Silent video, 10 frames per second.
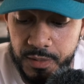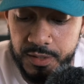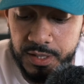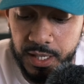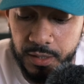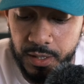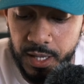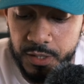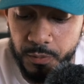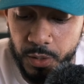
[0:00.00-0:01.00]
of a second
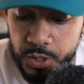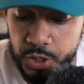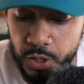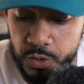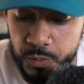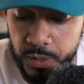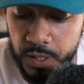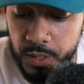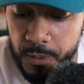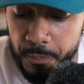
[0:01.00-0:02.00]
as far as shutter speed.